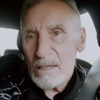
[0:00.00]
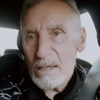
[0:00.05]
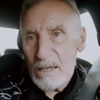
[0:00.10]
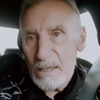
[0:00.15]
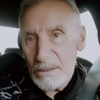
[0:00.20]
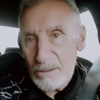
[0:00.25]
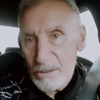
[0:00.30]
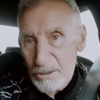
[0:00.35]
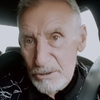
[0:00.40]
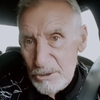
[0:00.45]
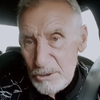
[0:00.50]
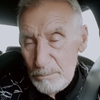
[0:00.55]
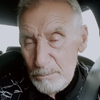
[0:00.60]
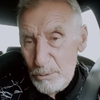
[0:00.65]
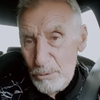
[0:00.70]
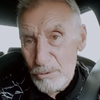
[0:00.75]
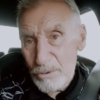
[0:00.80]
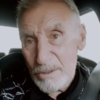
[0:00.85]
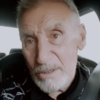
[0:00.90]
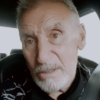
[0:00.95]
and that
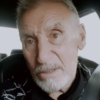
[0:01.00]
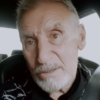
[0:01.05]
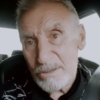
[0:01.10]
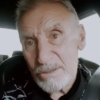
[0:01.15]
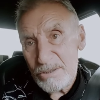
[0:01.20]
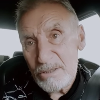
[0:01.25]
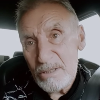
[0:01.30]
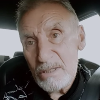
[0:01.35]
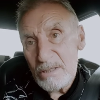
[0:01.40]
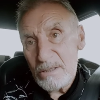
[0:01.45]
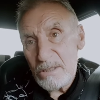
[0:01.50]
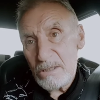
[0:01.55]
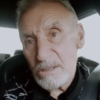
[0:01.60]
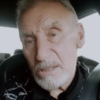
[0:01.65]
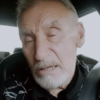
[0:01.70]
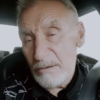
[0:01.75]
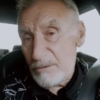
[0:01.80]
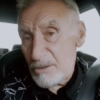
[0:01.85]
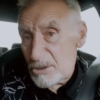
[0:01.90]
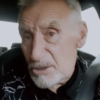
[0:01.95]
support us, that
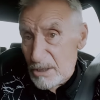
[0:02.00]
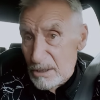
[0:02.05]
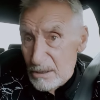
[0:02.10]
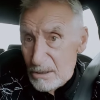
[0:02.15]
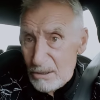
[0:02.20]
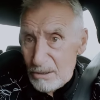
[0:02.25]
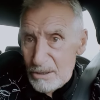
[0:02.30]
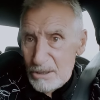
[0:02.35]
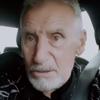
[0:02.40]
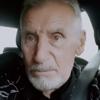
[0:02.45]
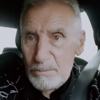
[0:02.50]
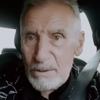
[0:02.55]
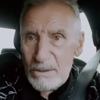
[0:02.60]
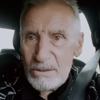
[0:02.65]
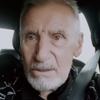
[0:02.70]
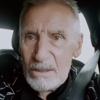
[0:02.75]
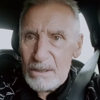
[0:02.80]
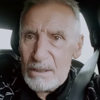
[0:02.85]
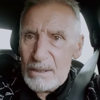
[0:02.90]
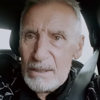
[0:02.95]
give us
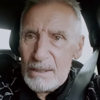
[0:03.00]
encouragement.